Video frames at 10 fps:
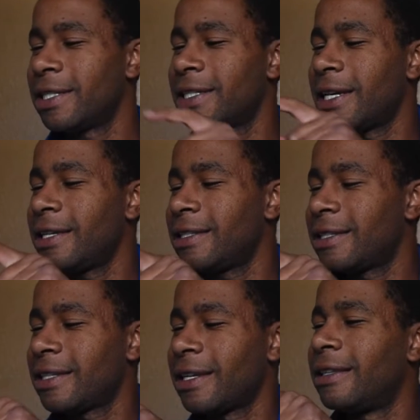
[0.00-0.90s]

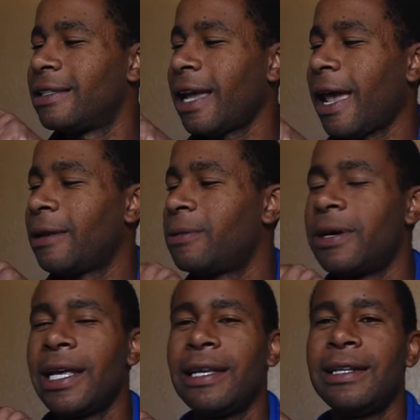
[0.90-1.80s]
says this ad
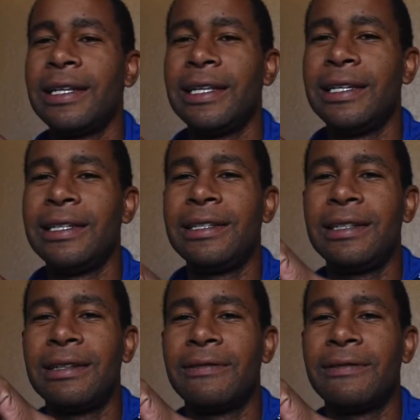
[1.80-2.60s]
will end in